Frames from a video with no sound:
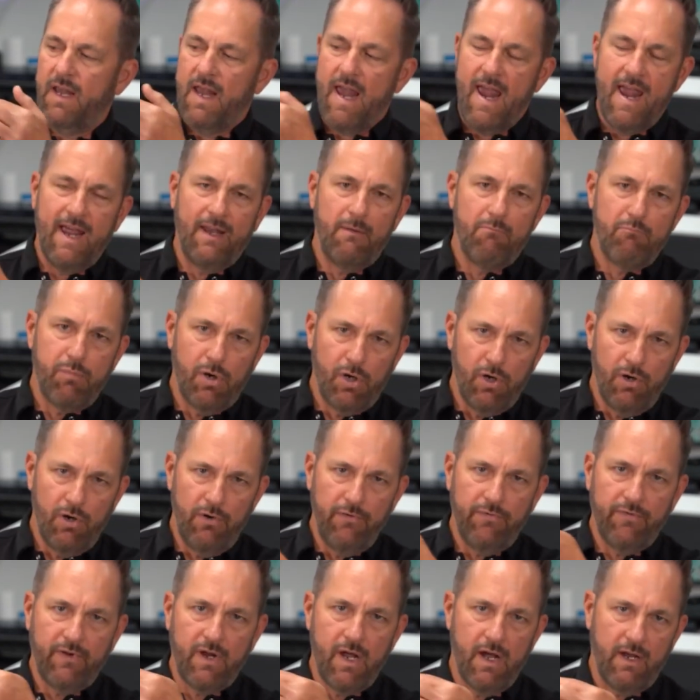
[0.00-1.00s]
and
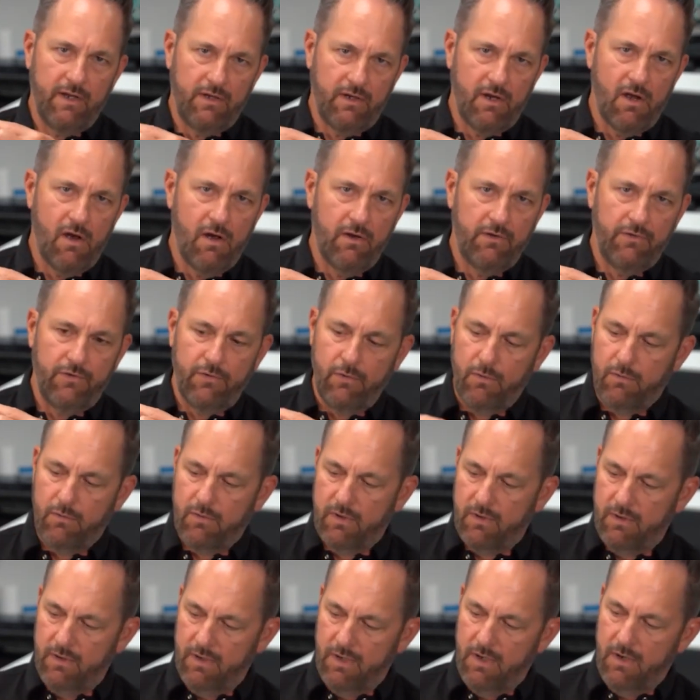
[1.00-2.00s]
perf cut
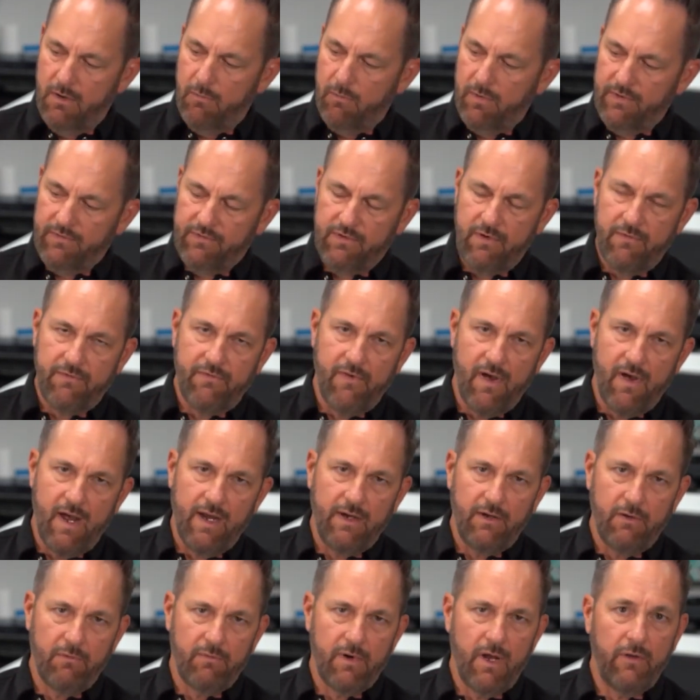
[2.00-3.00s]
contour was
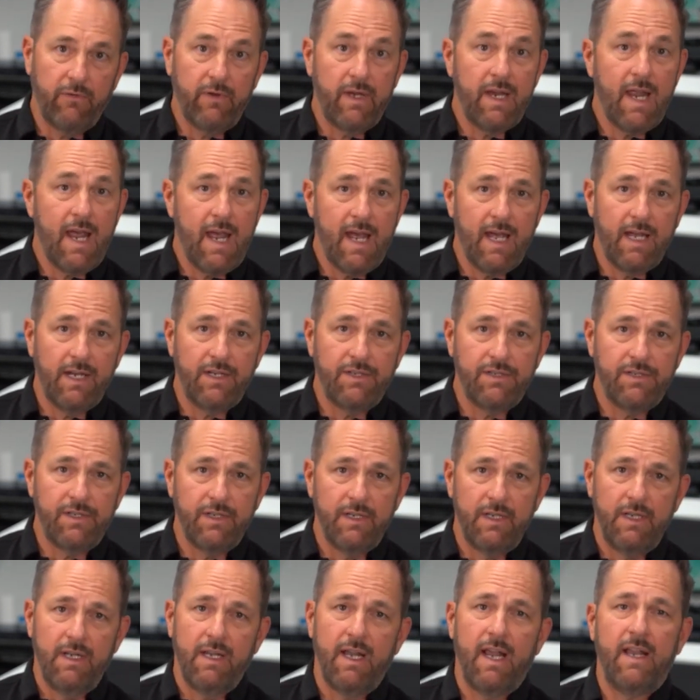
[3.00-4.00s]
defined around the edge,
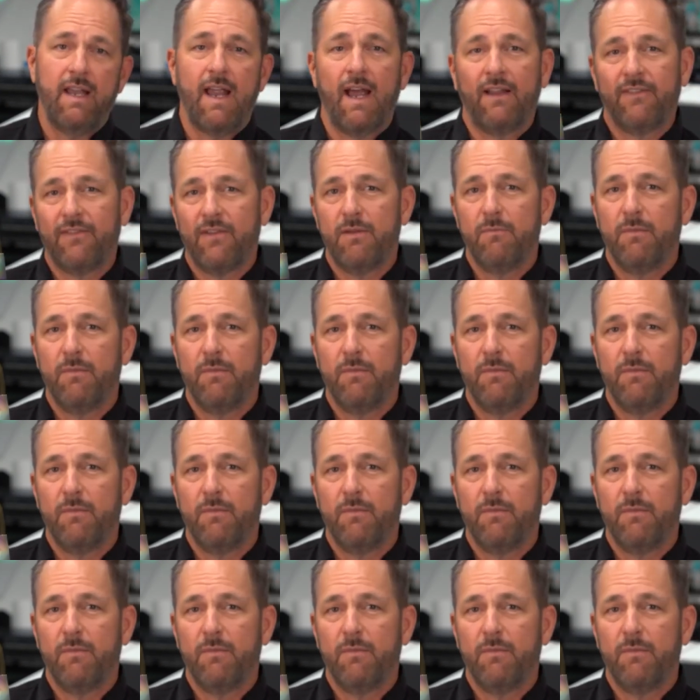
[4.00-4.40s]
and that's